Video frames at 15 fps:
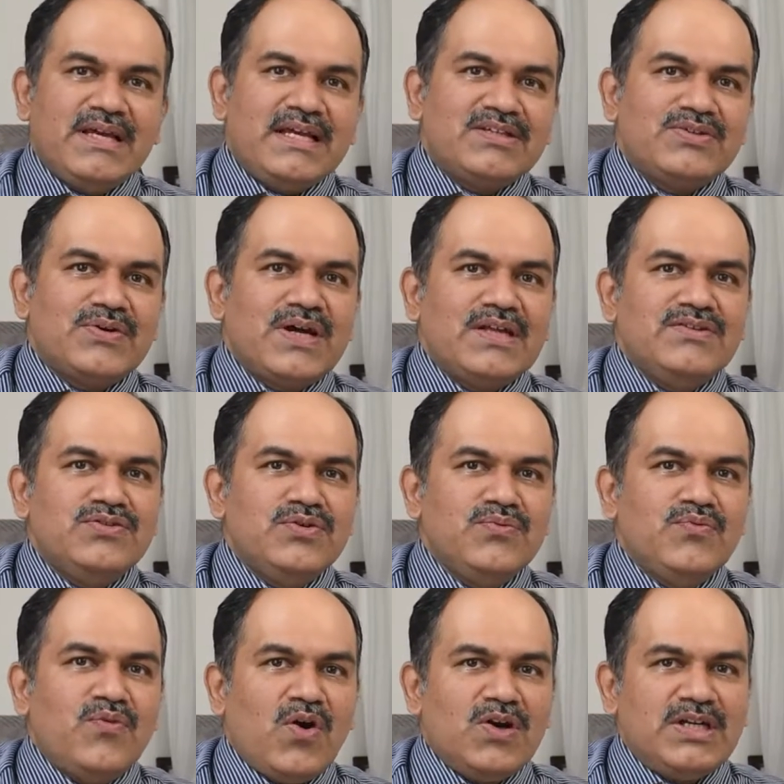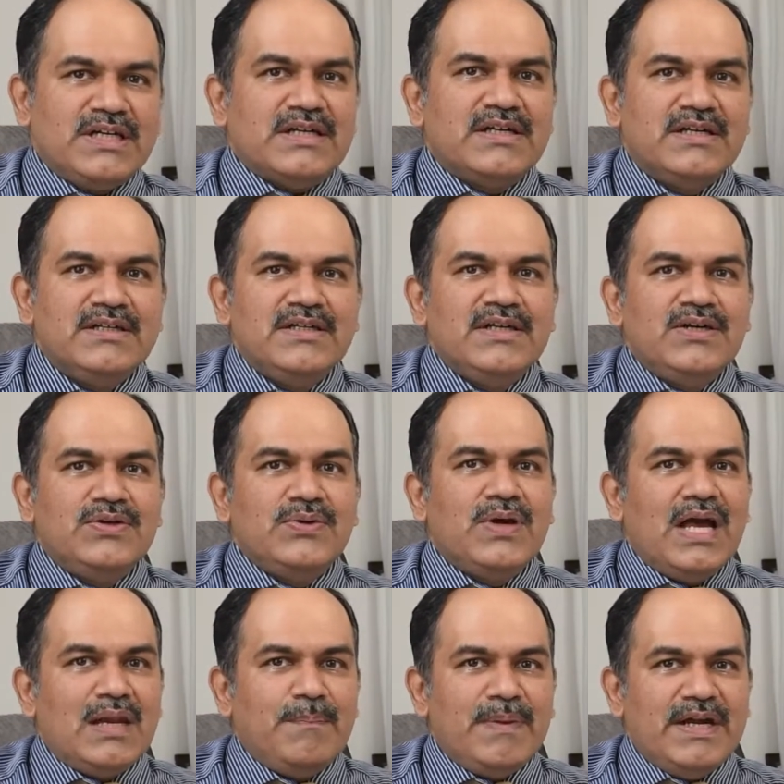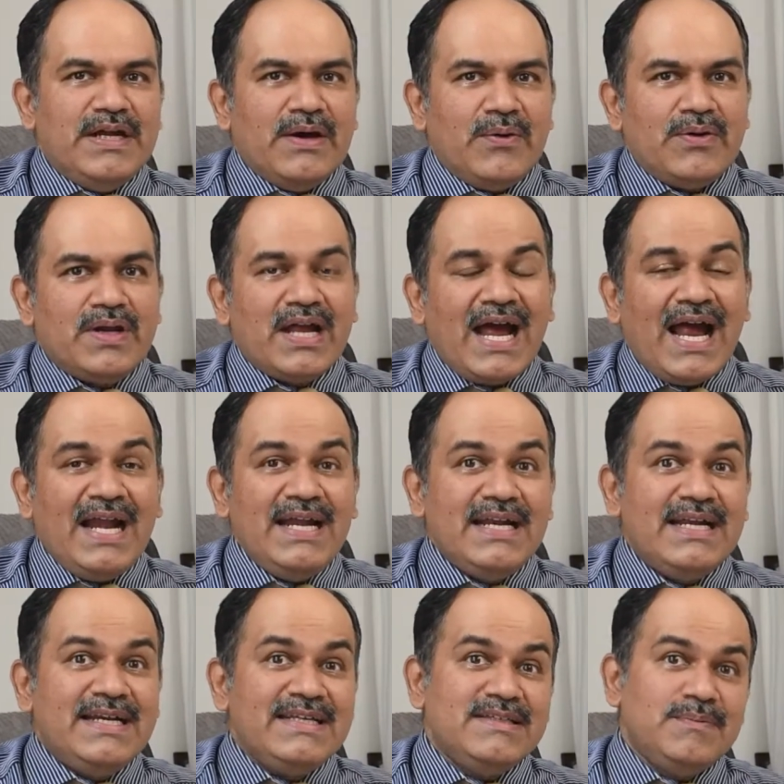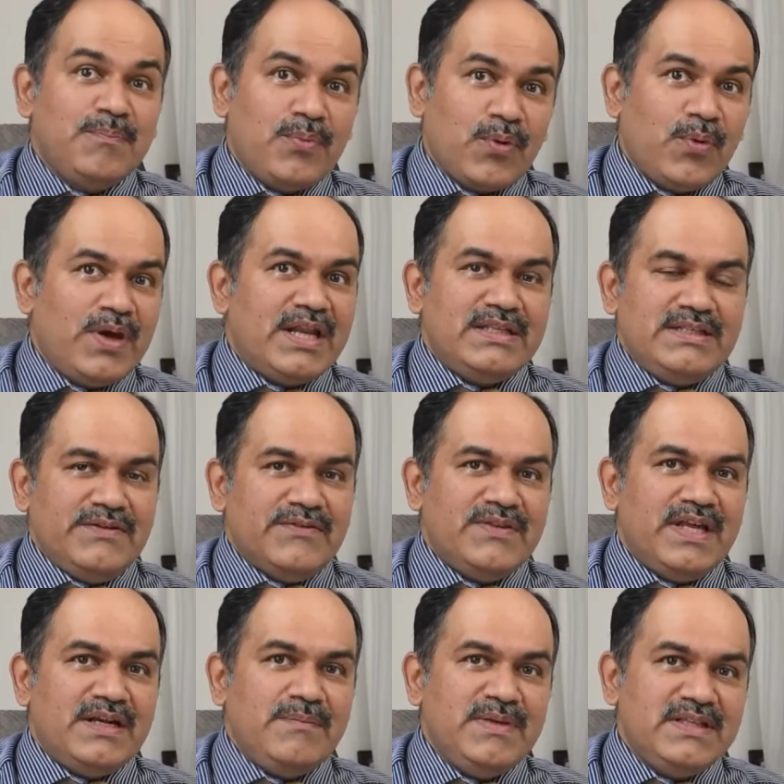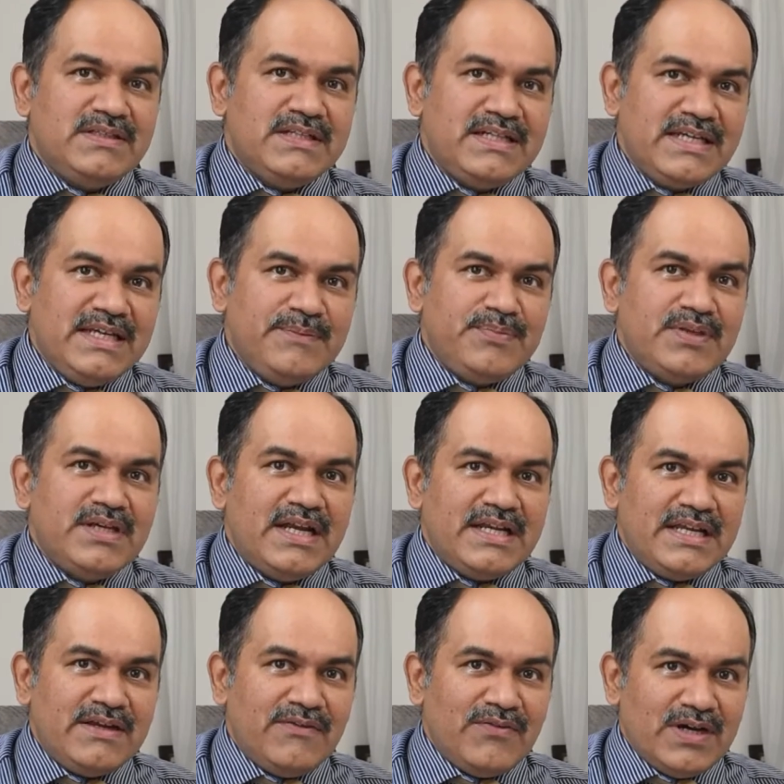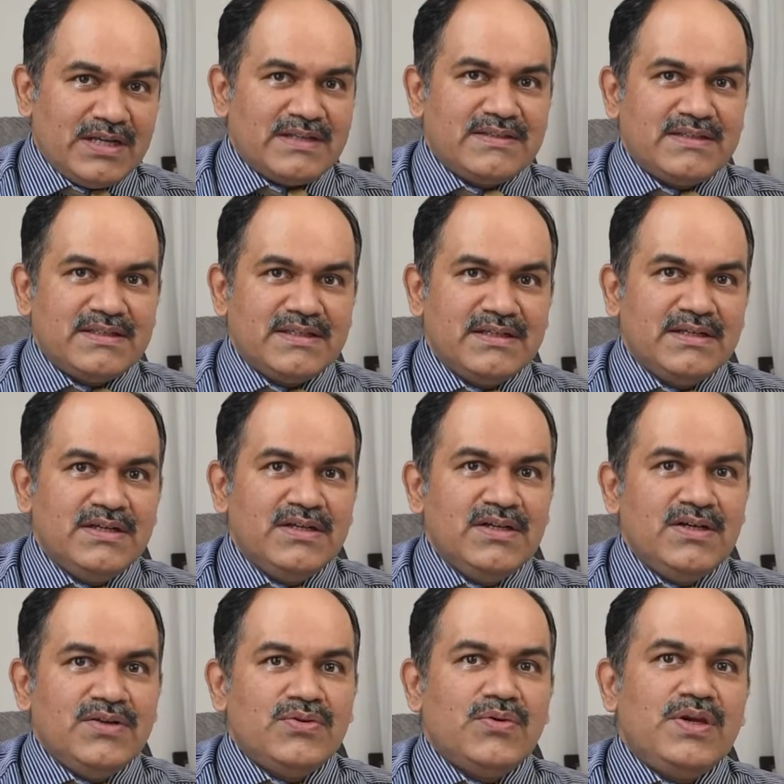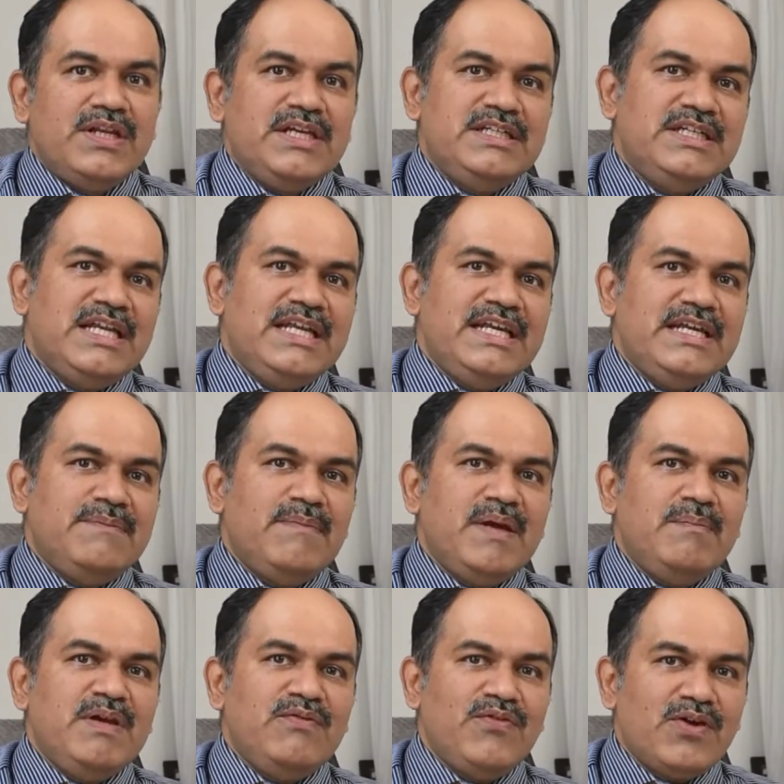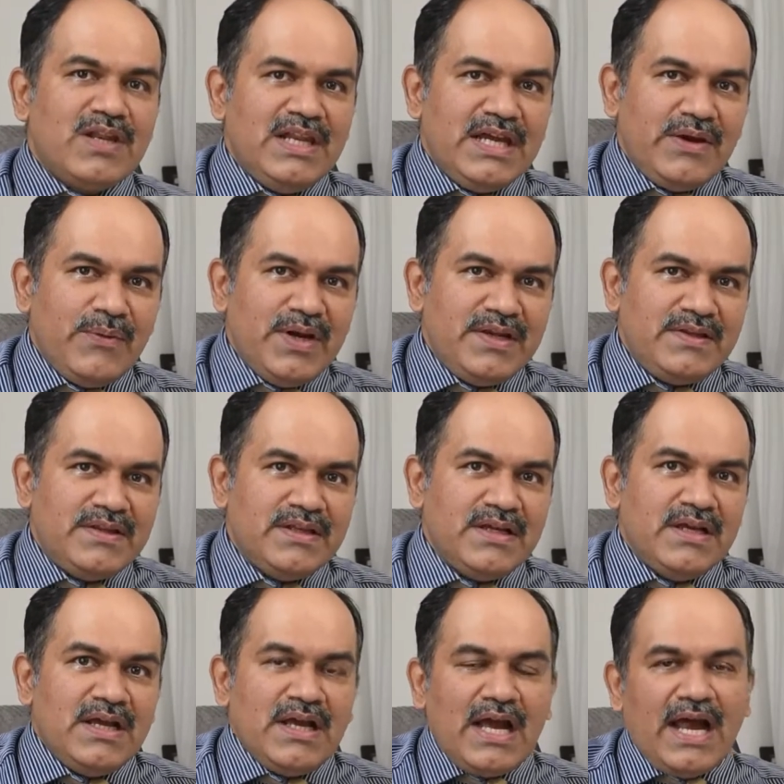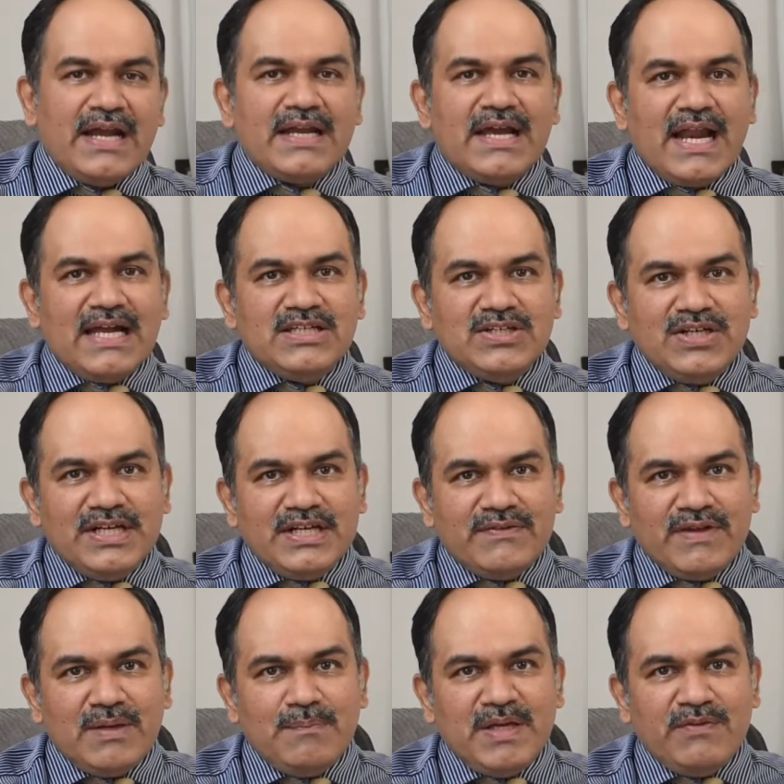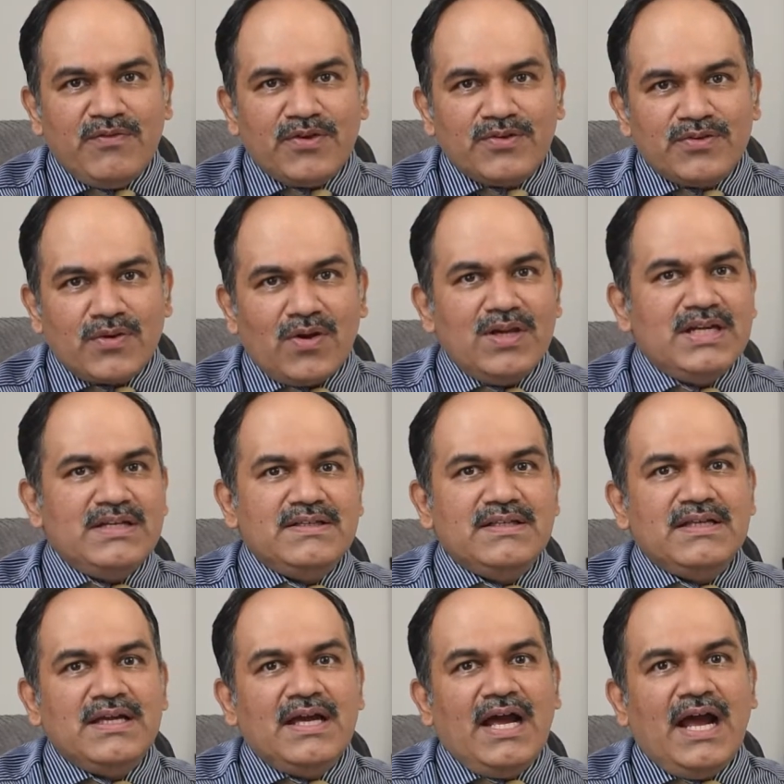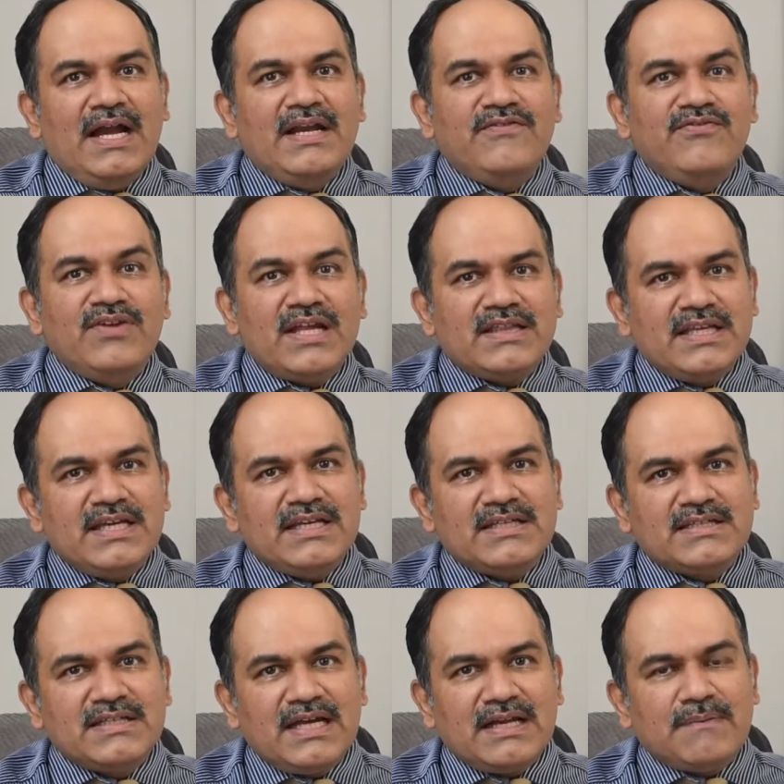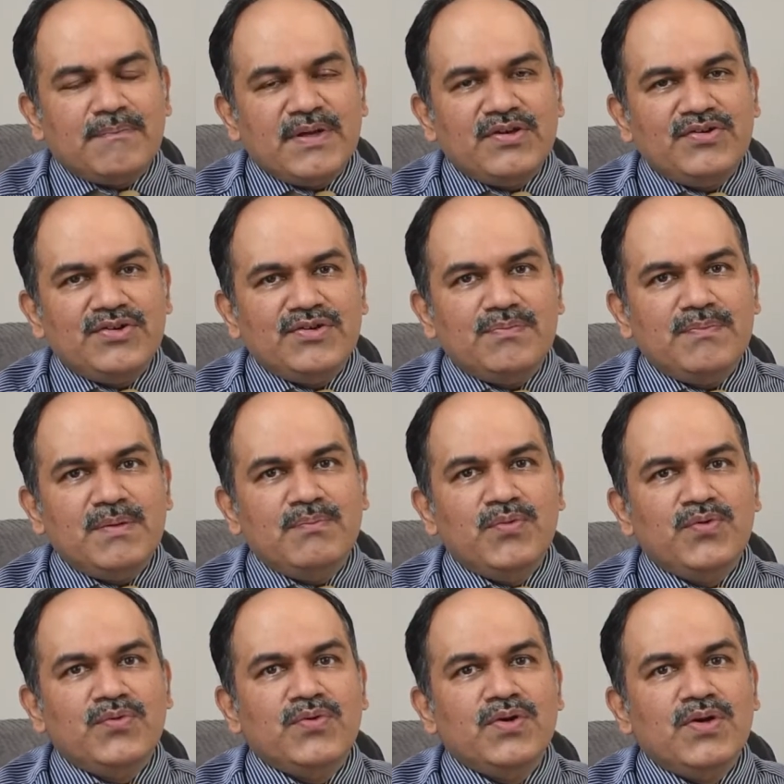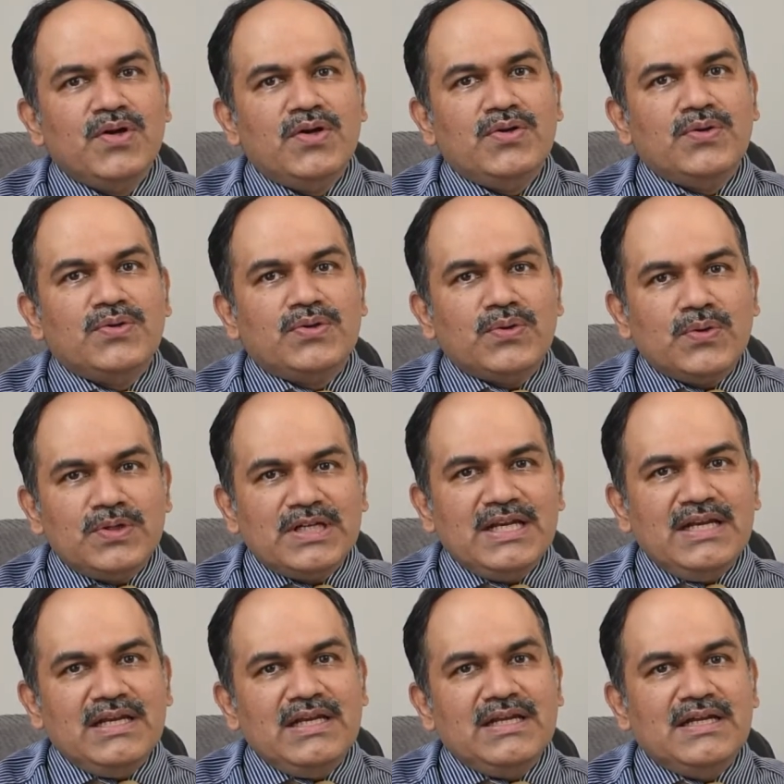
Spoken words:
he has to consume water to gulp it down. And it is progressive, that means it keeps getting worse. So, initially, it may be for liquids, and gradually, it will be for solids. And if nothing is done, patients may move to total